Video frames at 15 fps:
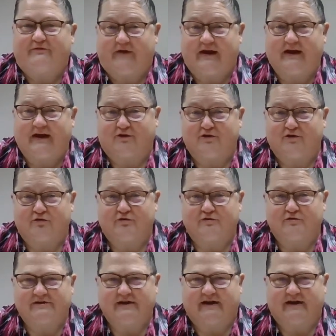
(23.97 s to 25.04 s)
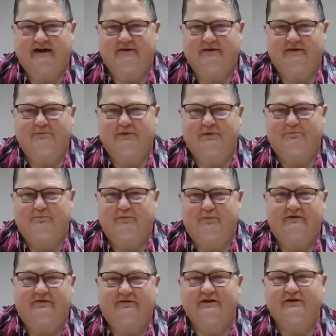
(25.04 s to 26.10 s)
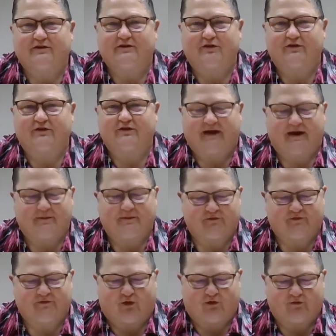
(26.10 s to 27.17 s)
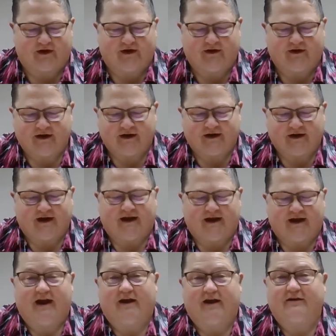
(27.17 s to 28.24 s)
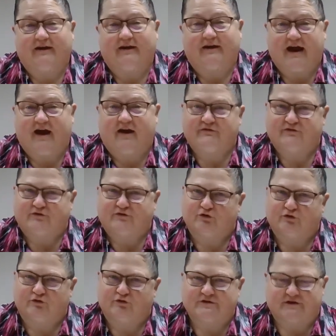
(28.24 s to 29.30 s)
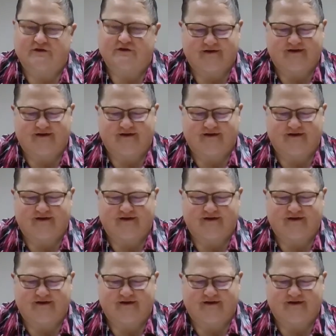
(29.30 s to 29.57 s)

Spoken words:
fake news that came to be a big thing during the time of COVID, and half-truths.